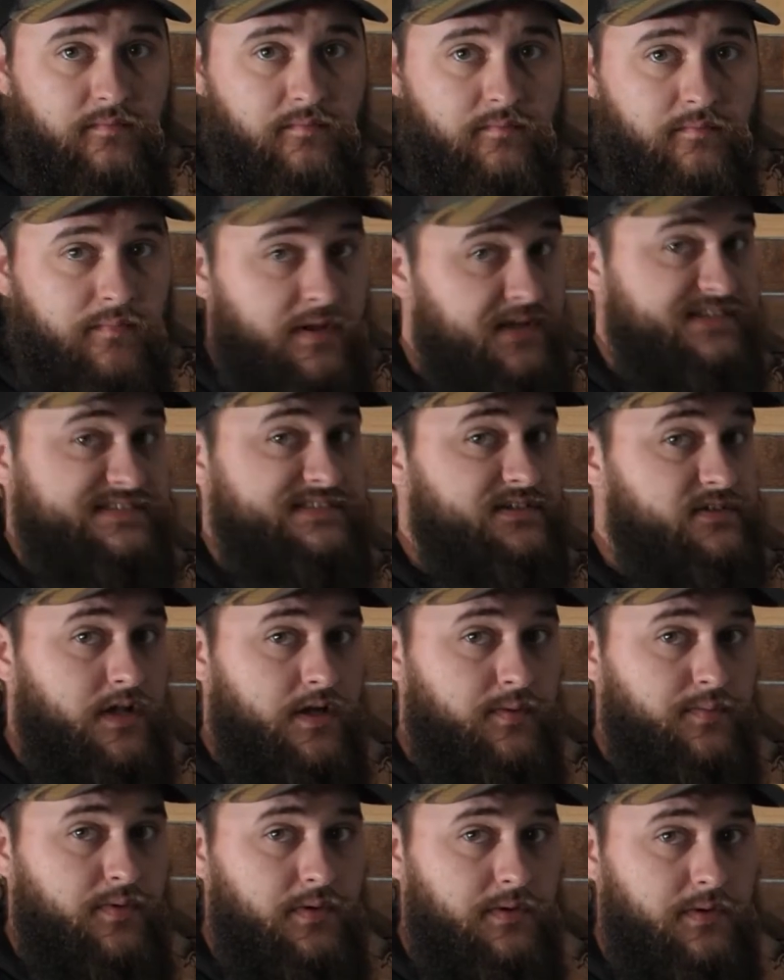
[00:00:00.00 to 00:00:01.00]
but it's still not
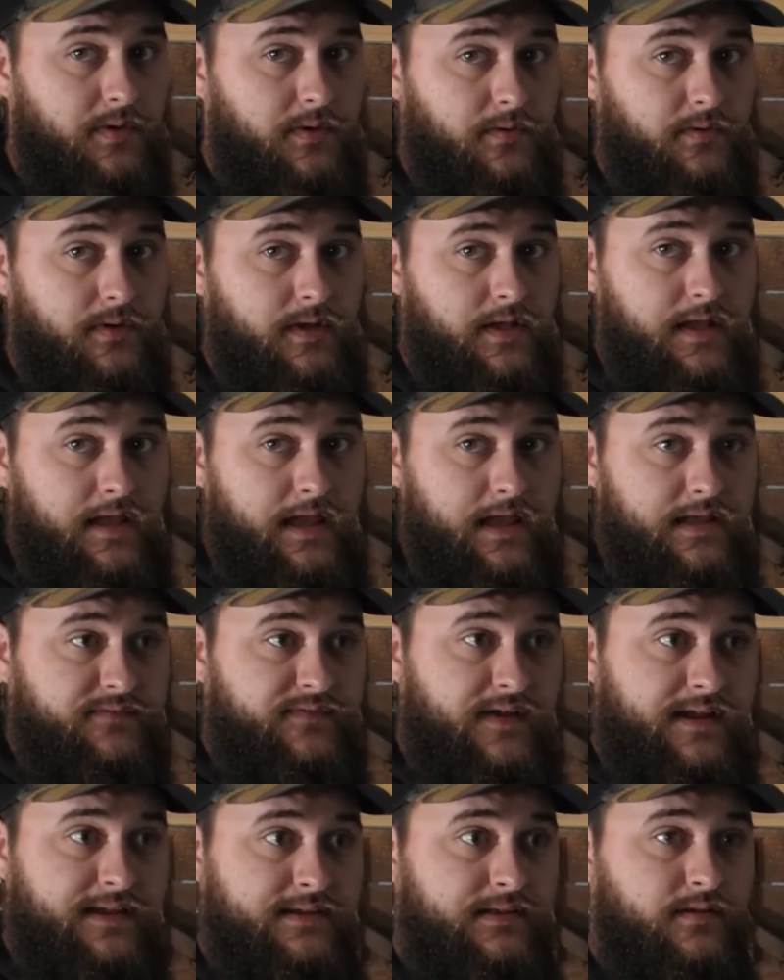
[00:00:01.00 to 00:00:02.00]
a bullet hole. And if
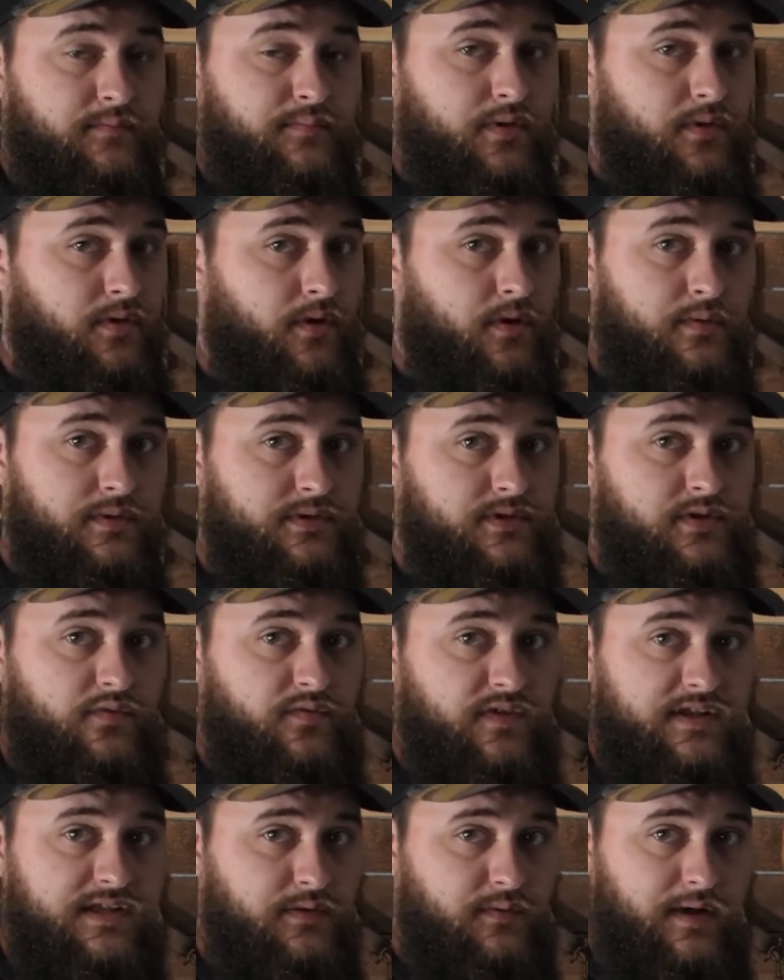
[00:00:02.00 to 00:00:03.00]
I can get a bullet hole with
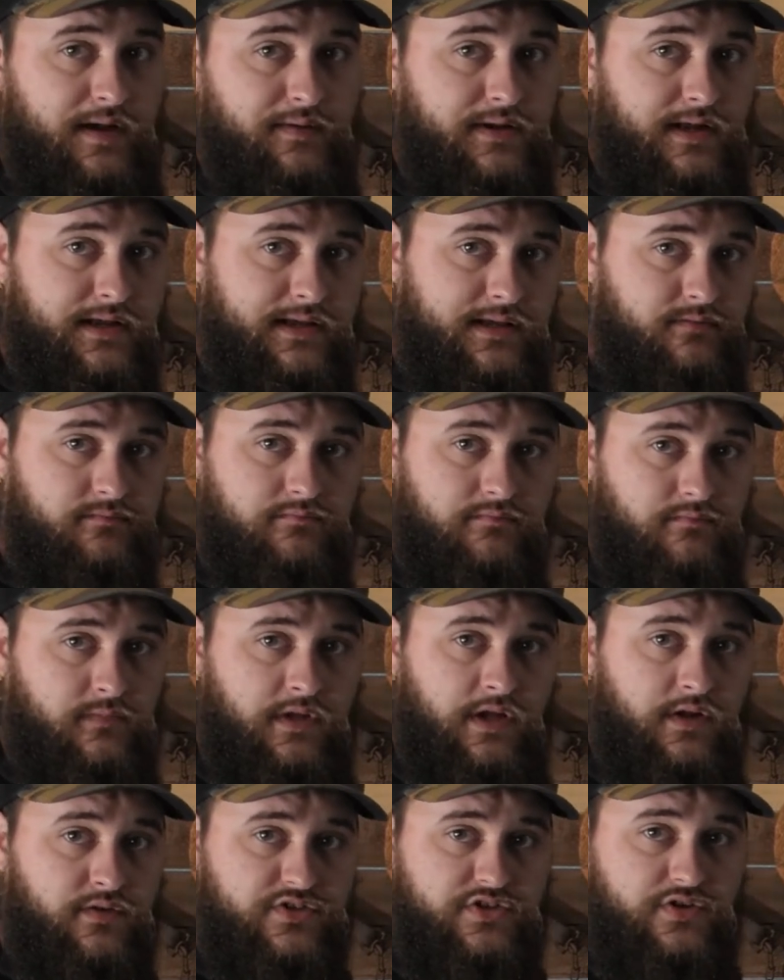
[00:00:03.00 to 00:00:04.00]
250, why would I,
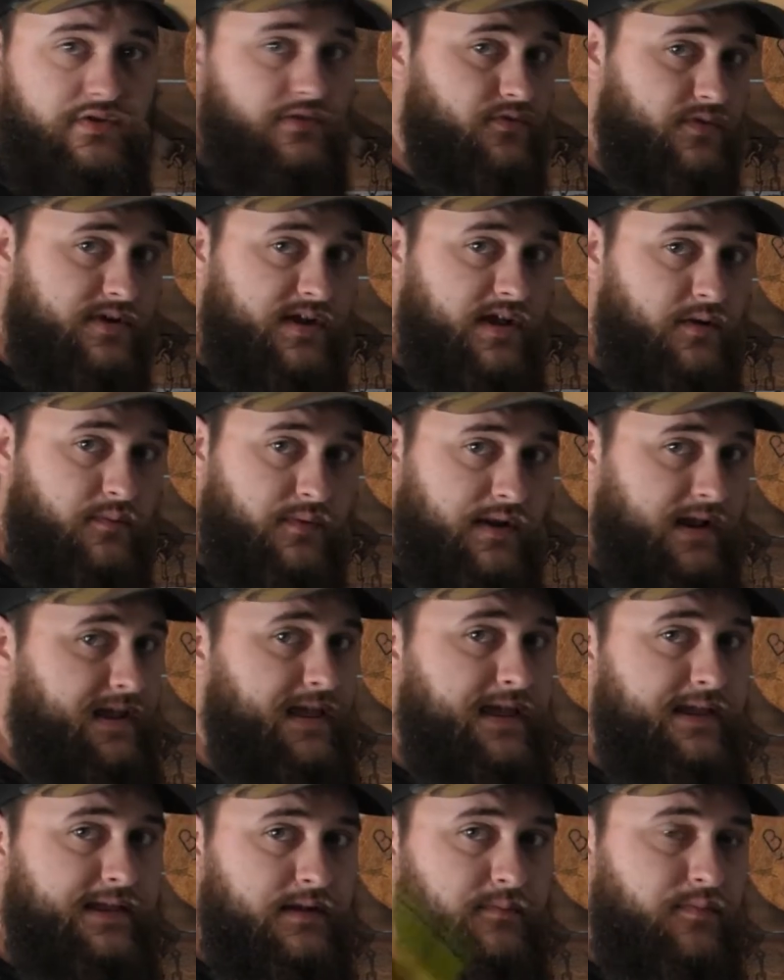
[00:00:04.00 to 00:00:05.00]
shoot a 300 when I
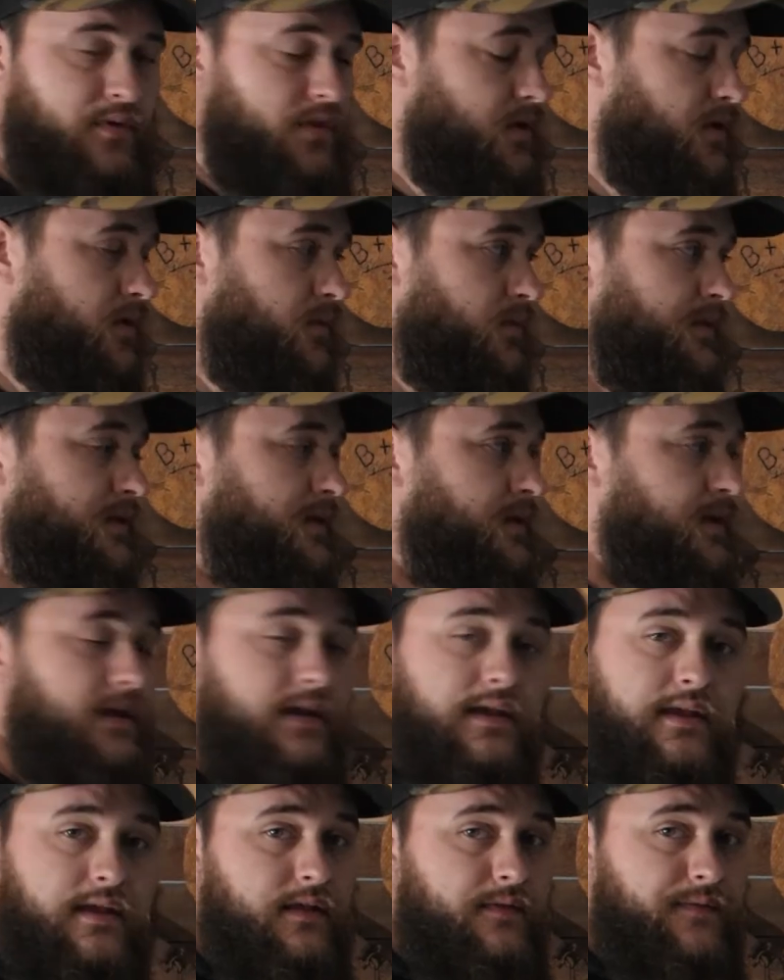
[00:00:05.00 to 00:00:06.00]
can't get a bullet hole with it?
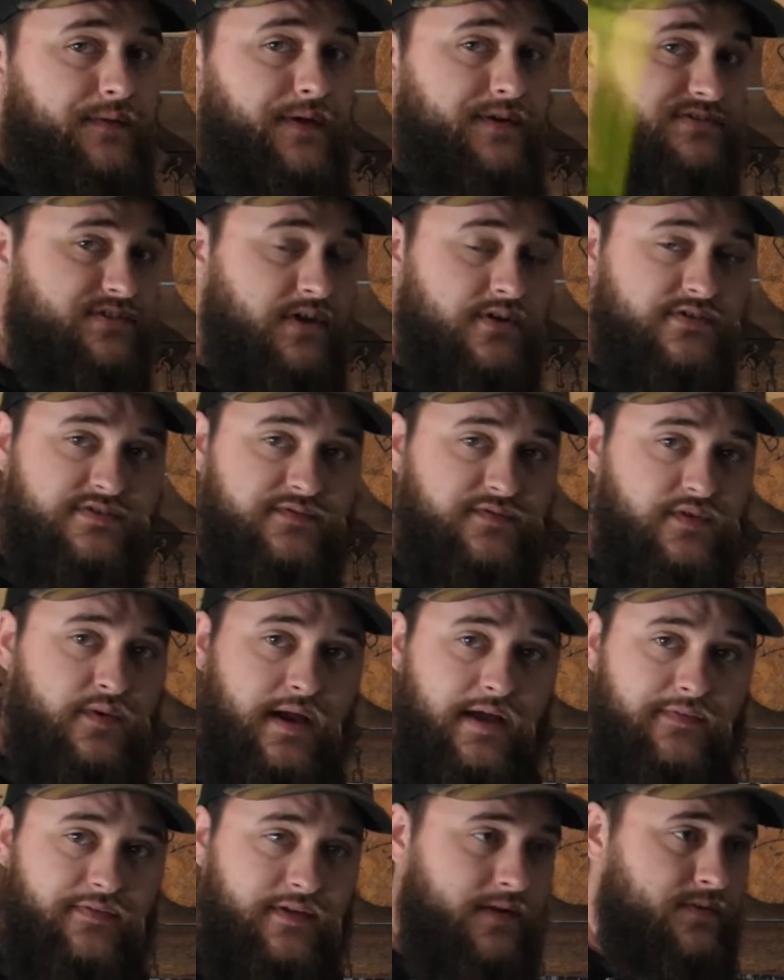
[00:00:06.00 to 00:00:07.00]
There's those of you
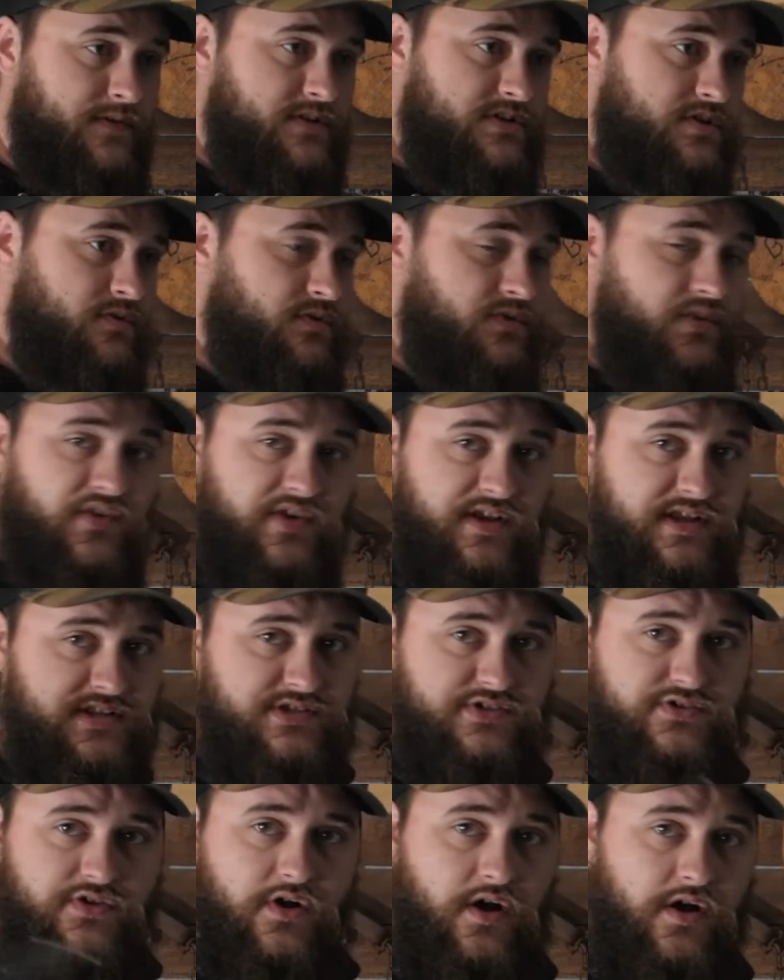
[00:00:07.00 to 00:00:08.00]
out there that shoot 30-inch
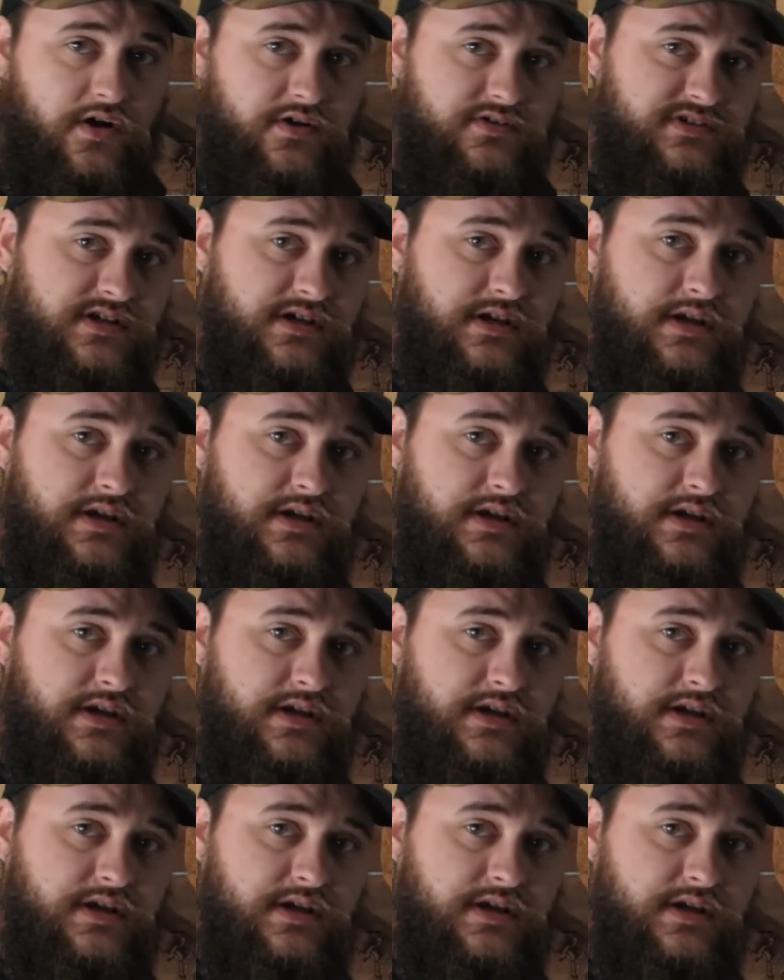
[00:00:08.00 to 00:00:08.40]
draws,